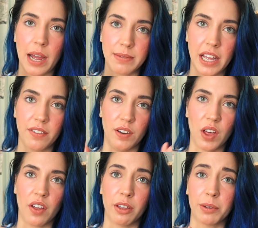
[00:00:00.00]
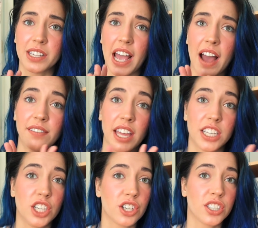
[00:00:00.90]
time to get rid of all of them, because I have like
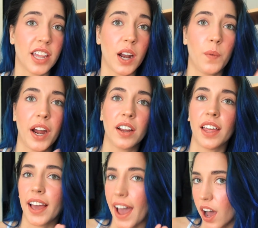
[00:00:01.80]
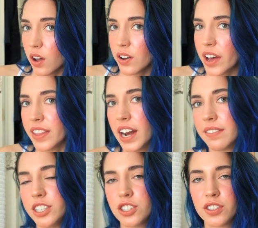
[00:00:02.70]
t-shirts that I wear like out, and then I
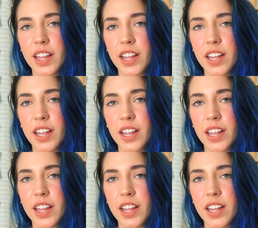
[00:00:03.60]
have t-shirts